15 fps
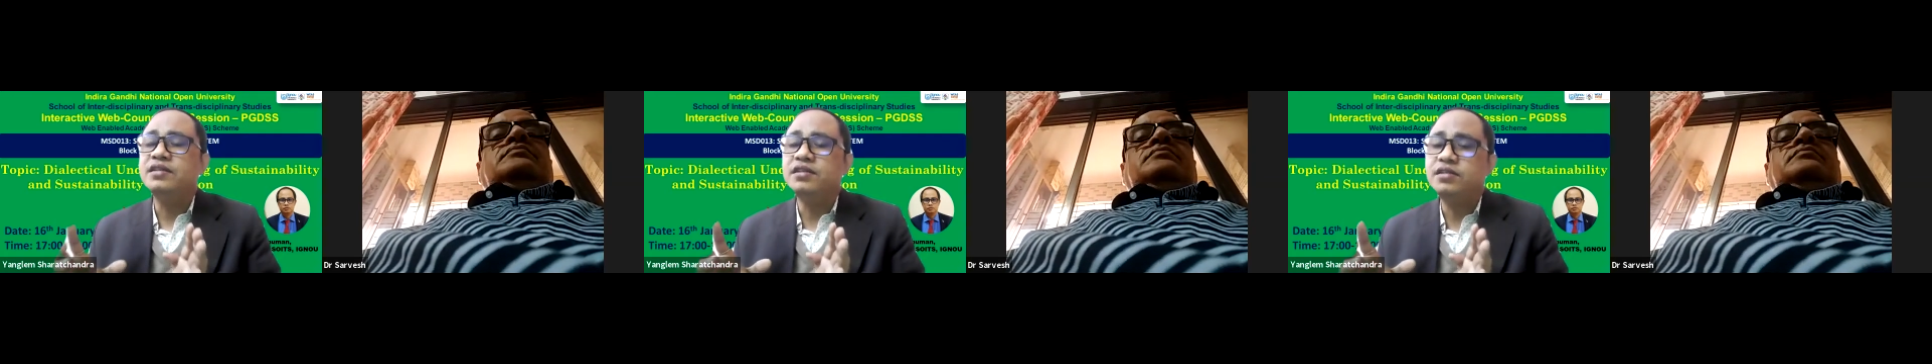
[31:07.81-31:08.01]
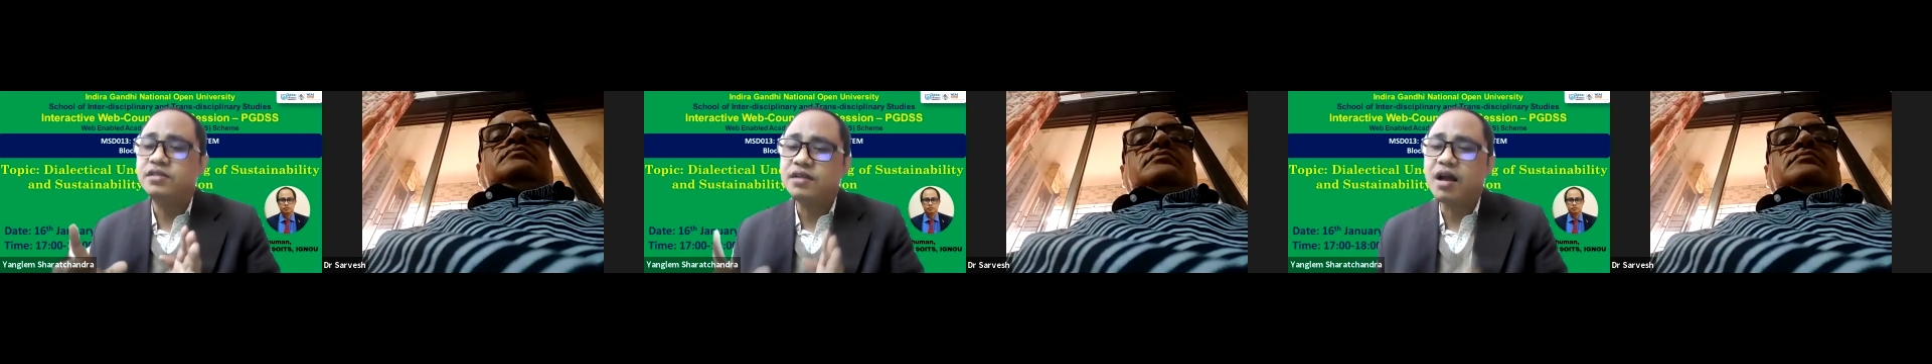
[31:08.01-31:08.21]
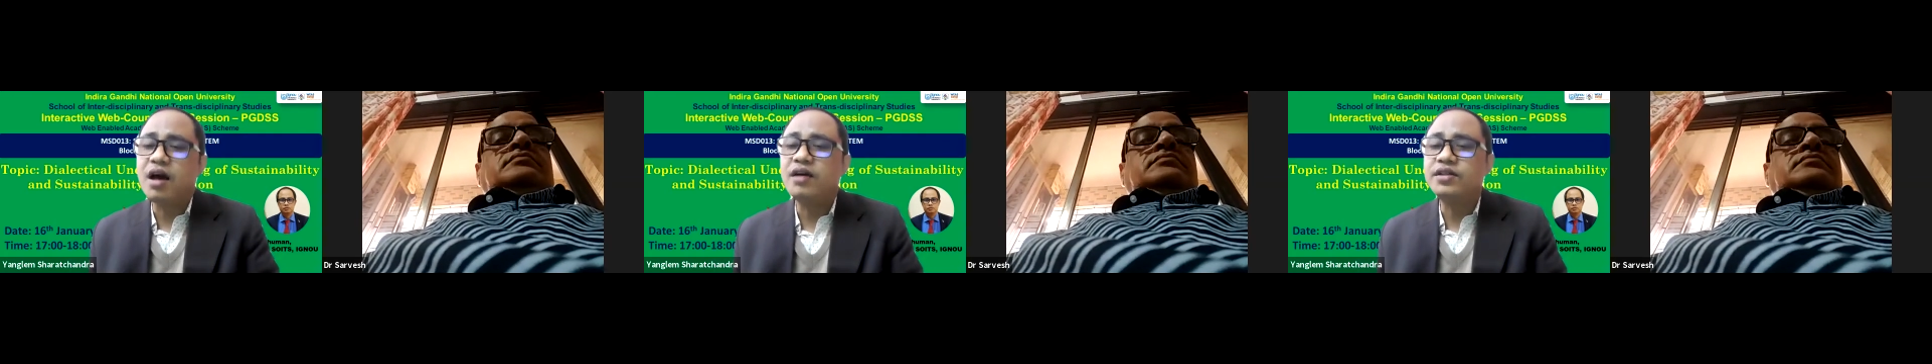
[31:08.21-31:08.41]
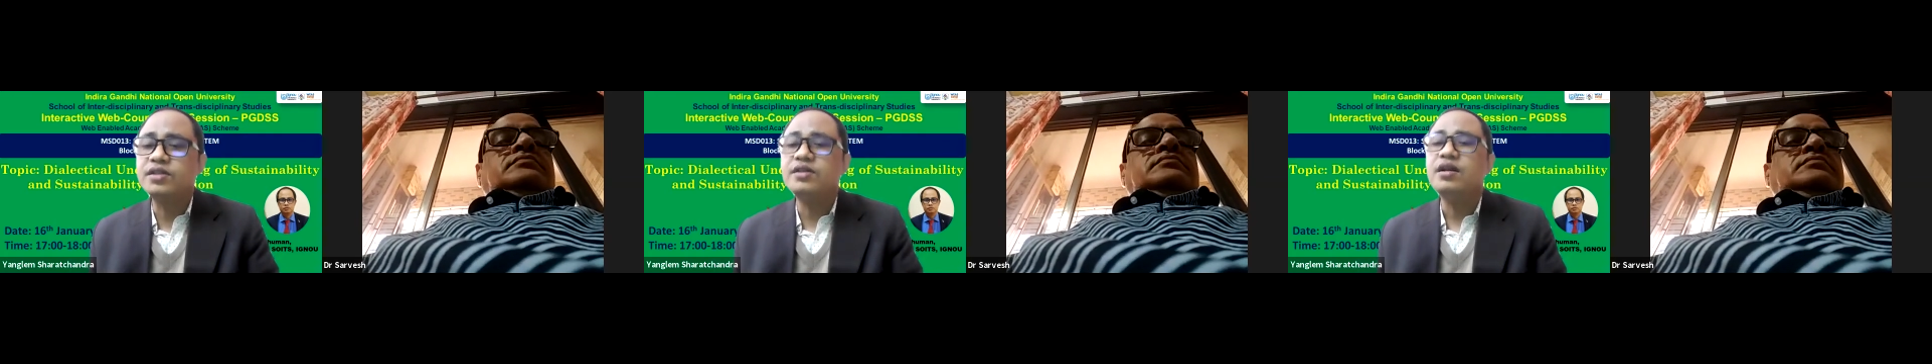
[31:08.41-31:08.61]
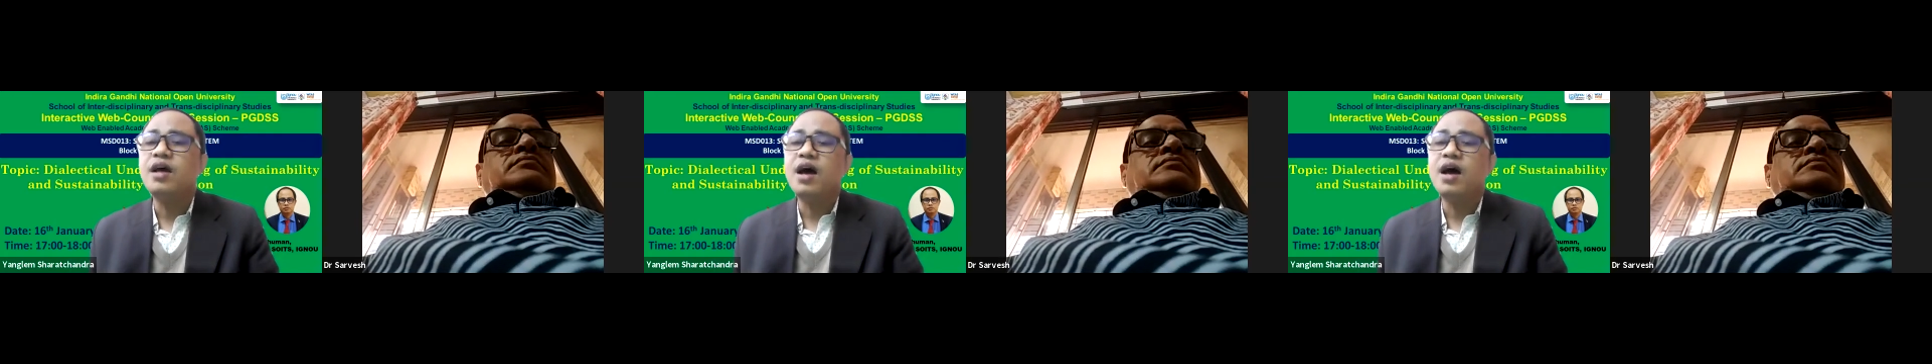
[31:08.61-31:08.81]

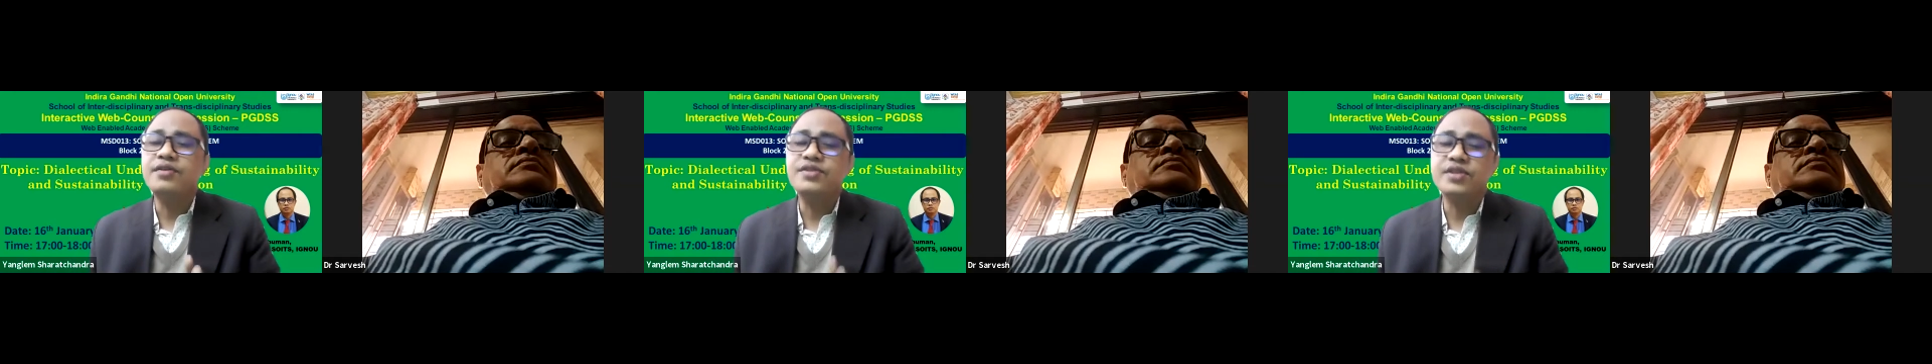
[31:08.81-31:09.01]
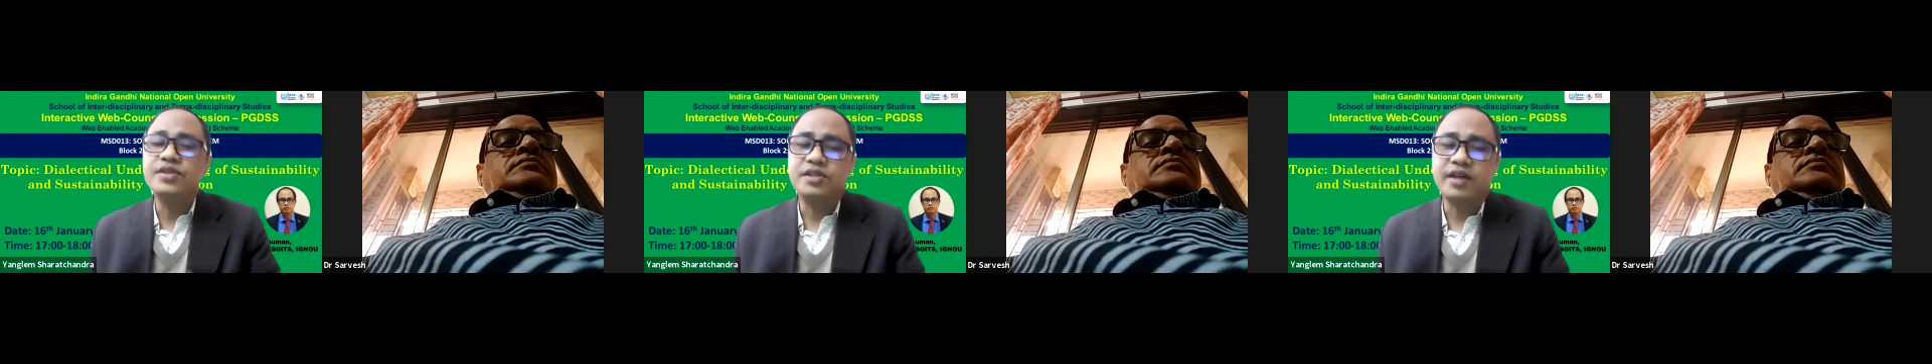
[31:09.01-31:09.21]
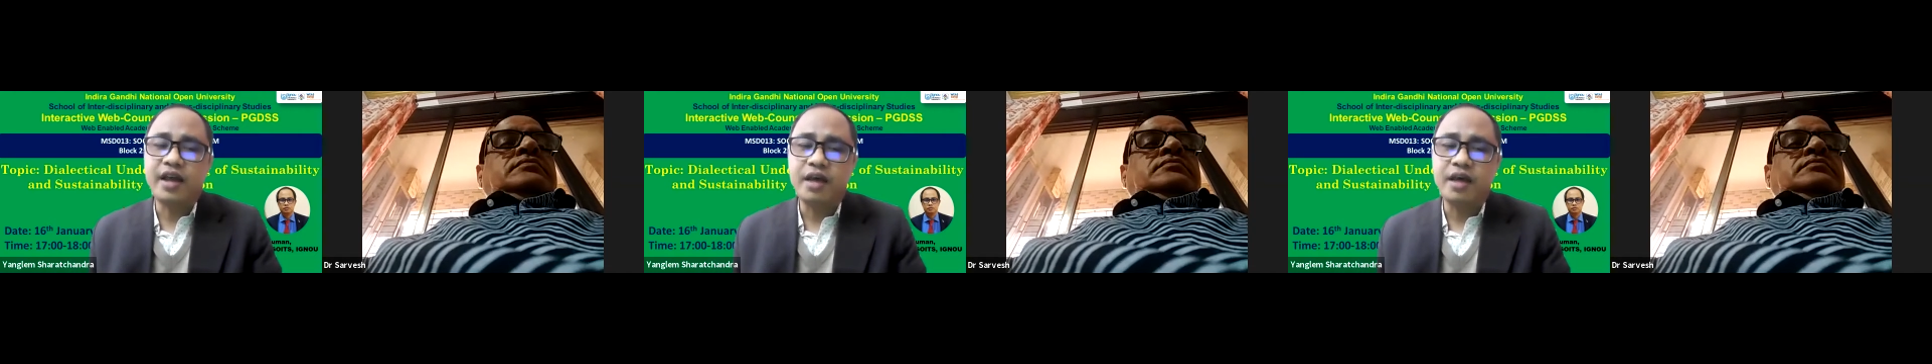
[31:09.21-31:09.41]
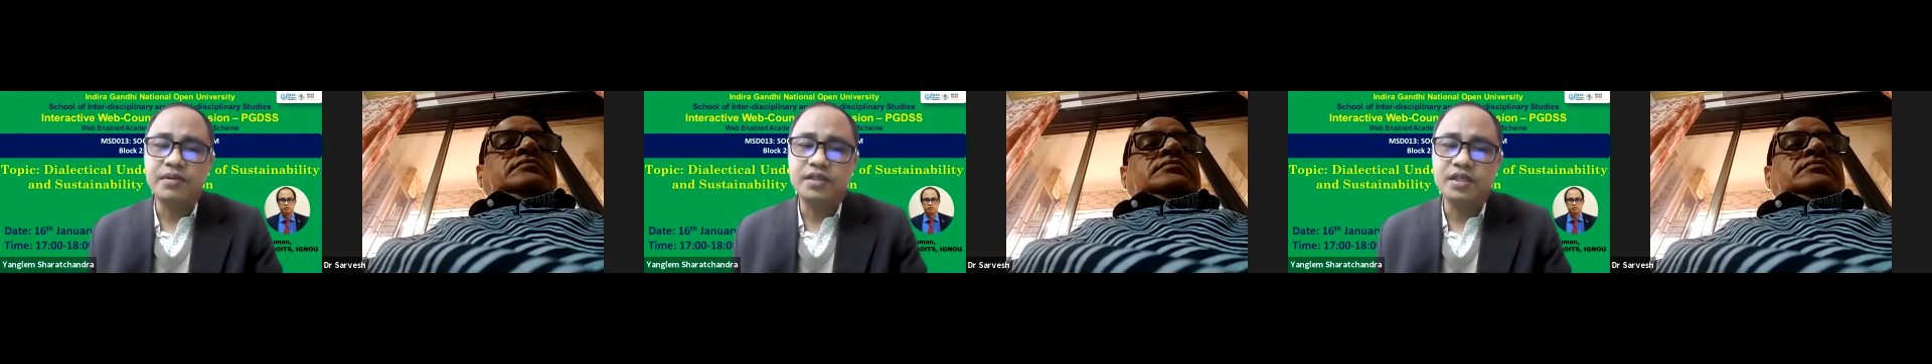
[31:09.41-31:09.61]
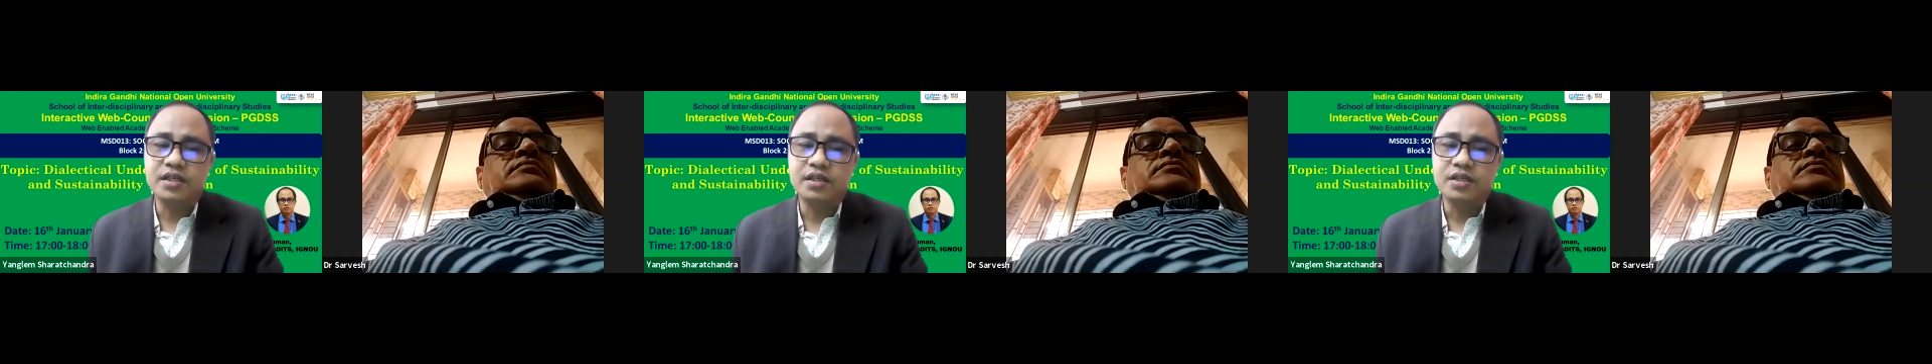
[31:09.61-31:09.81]
destruction and
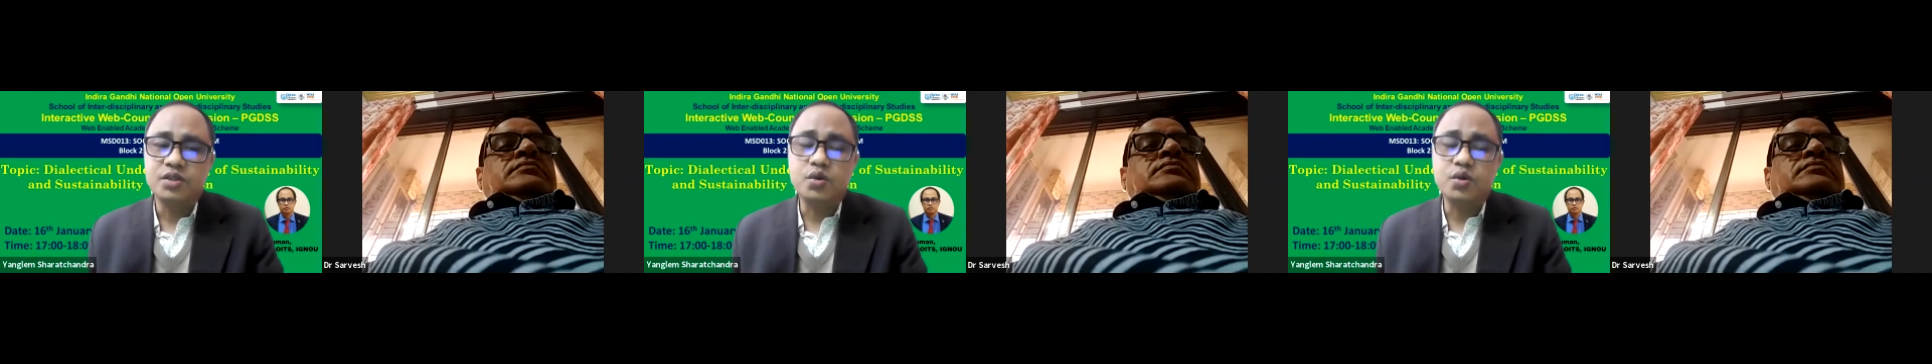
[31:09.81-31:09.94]
sustainability.